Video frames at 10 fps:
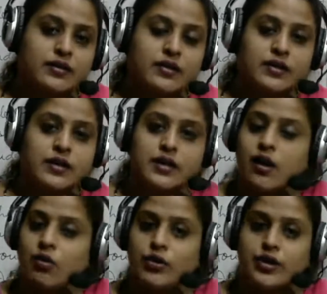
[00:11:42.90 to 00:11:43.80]
Now,
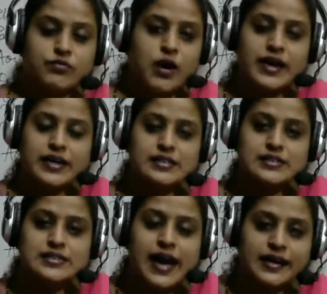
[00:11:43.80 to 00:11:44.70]
why is
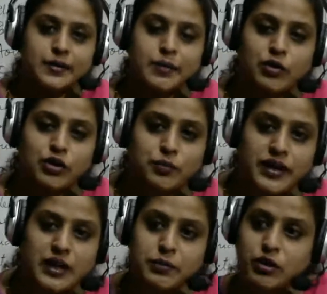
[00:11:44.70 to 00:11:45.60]
that amount remaining?
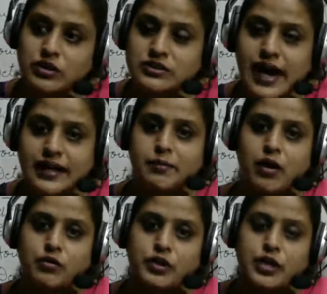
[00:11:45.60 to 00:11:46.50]
Because that amount
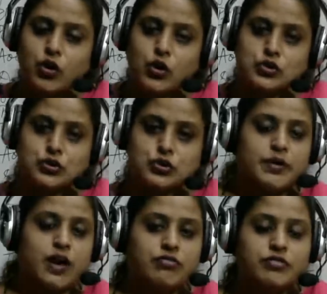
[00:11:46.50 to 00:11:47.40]
he owes to the
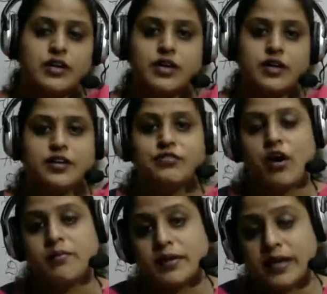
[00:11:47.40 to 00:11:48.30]
people of
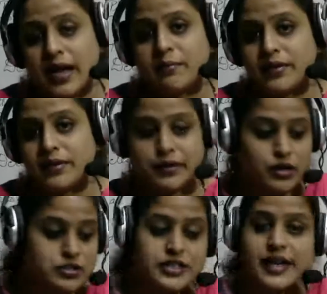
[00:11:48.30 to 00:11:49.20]
Reform Club,
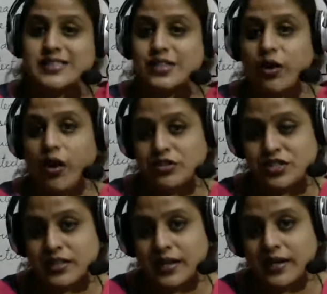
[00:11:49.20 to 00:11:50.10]
because he has
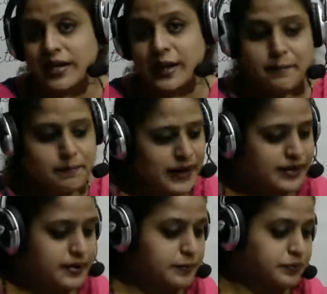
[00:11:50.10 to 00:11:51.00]
lost the
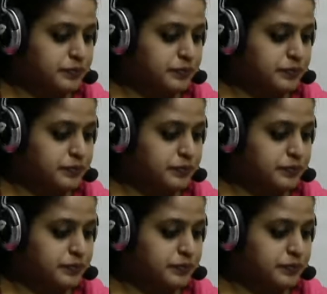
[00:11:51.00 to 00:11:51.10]
bet.